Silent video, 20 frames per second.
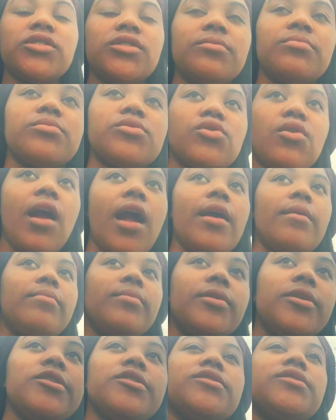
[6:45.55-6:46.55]

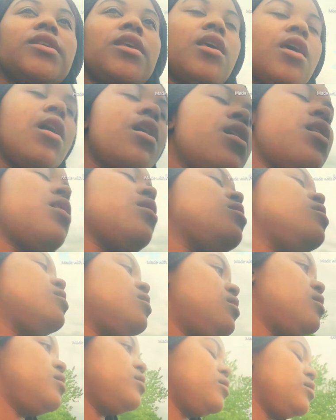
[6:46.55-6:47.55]
subscribers
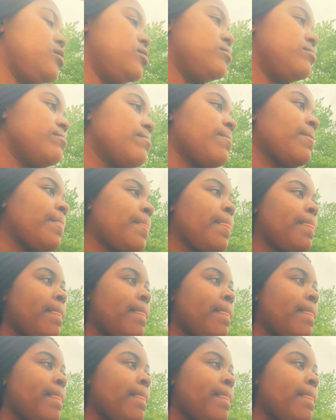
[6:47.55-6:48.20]
um,